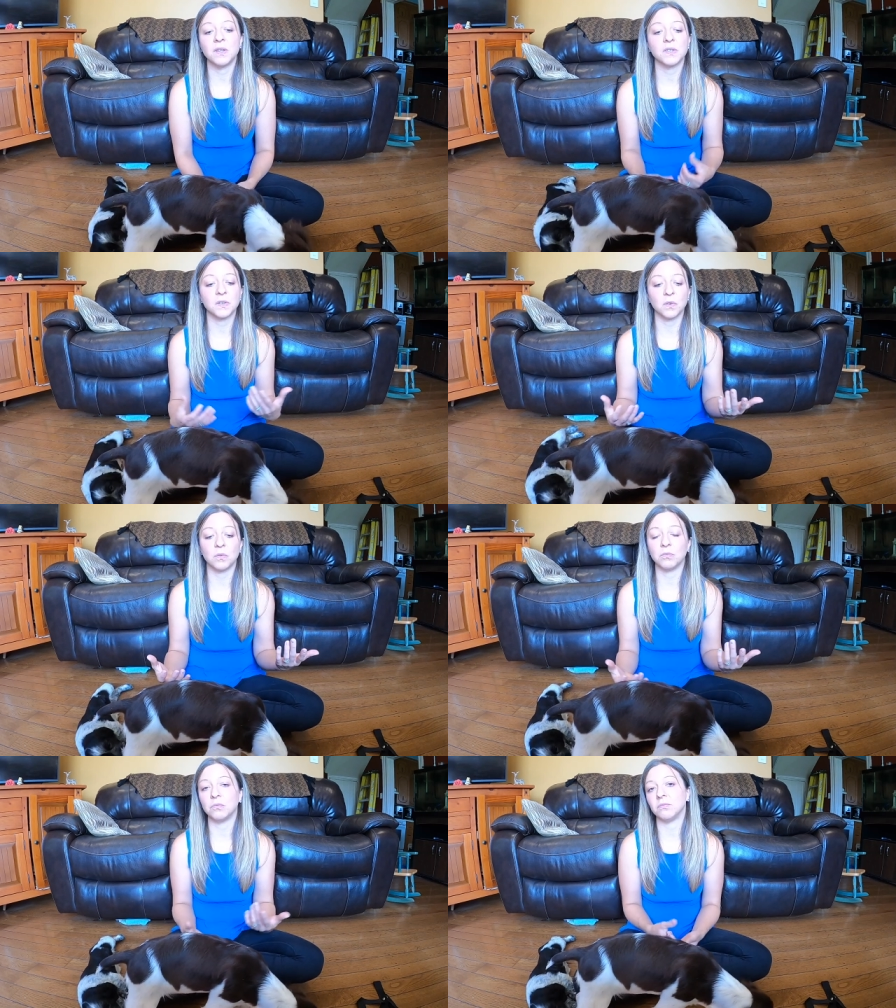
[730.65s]

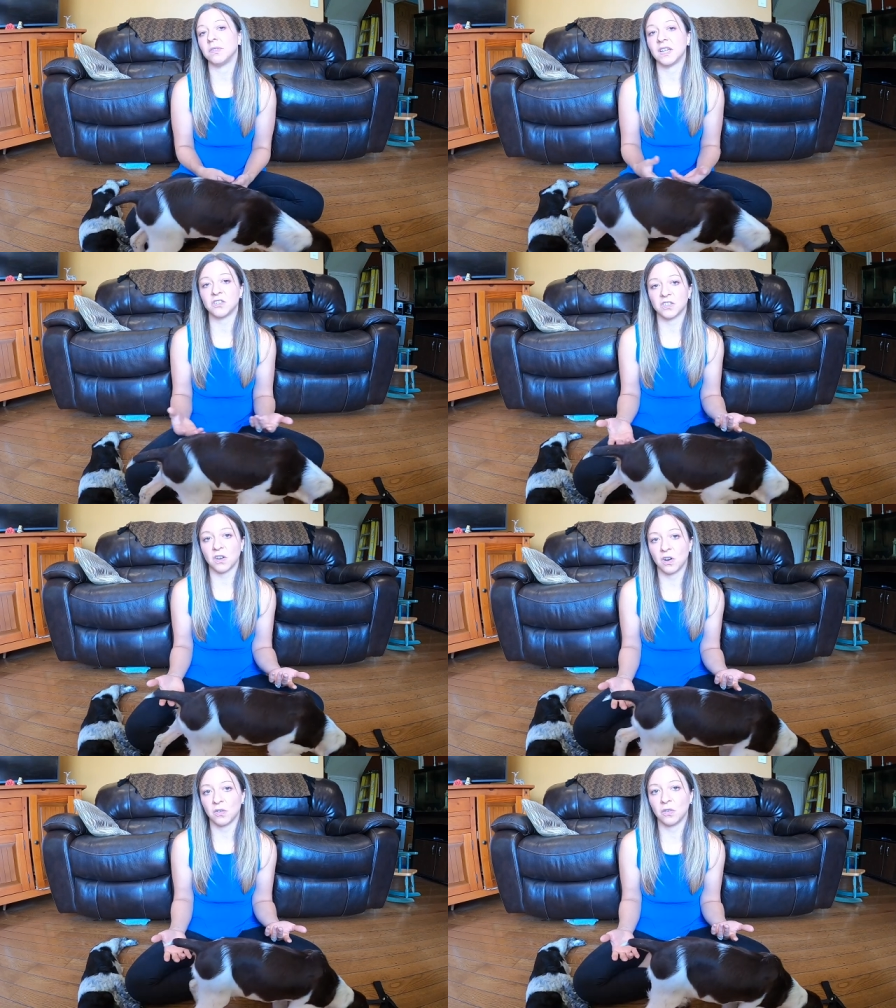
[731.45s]
So that's
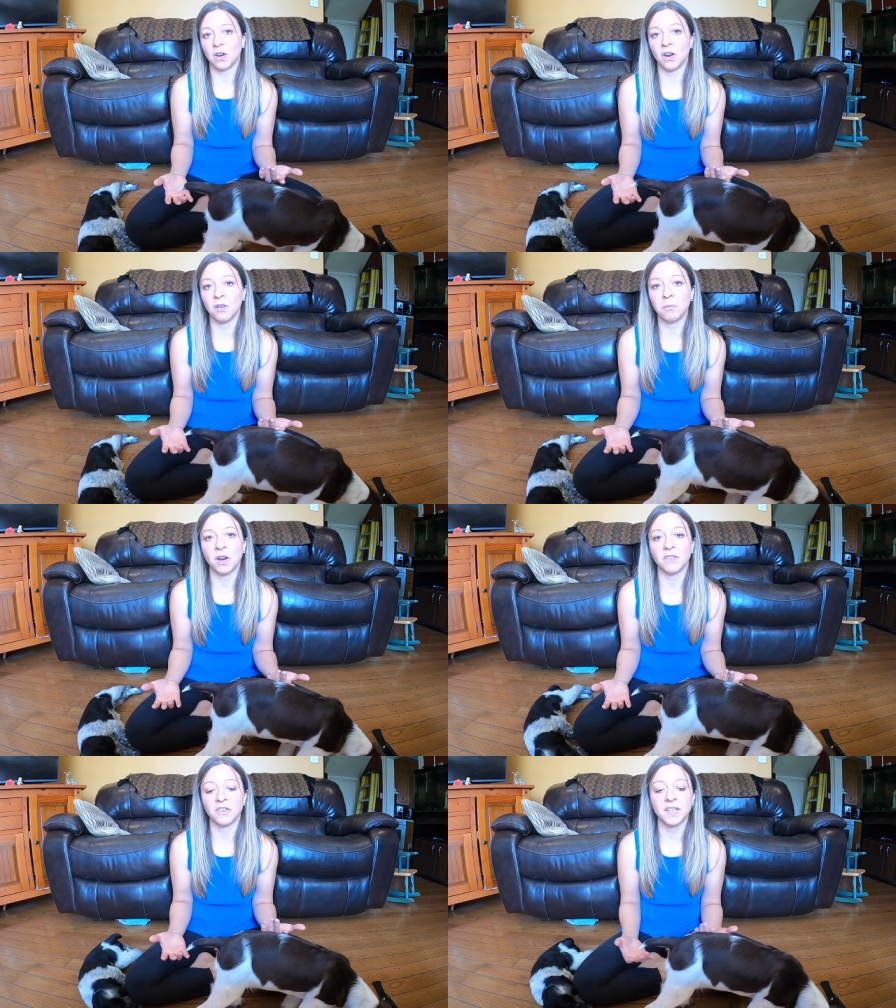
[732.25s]
just our, our
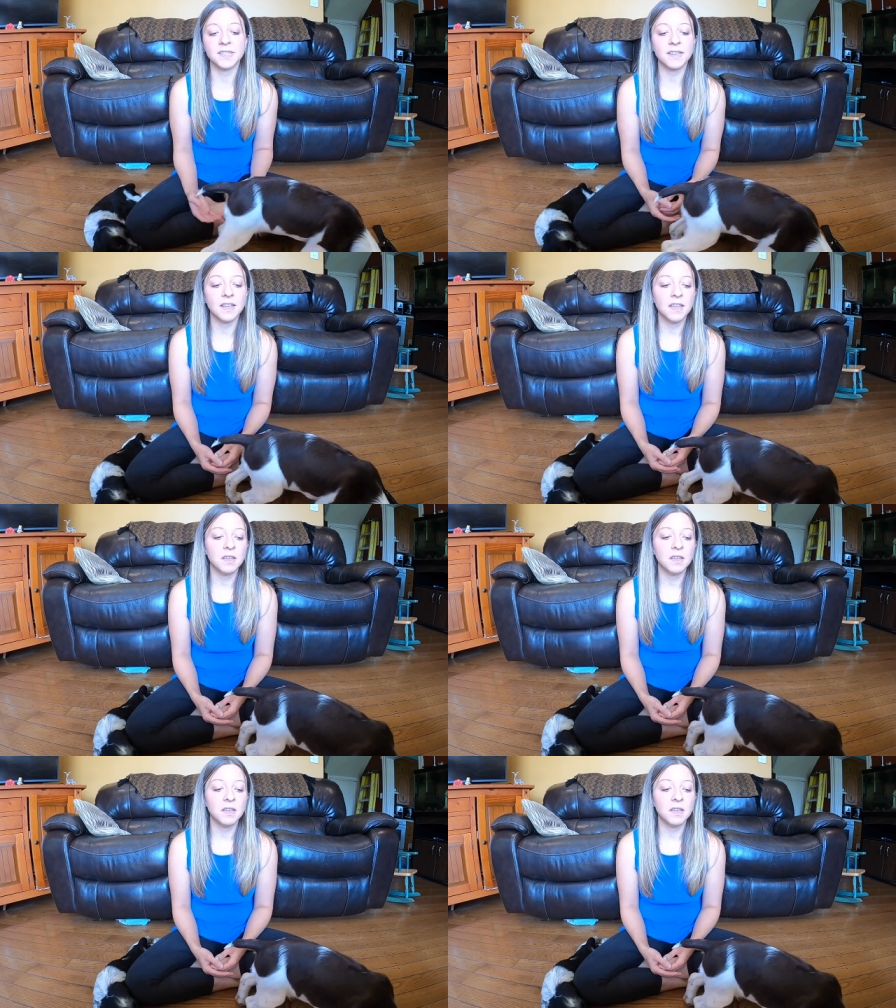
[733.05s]
preference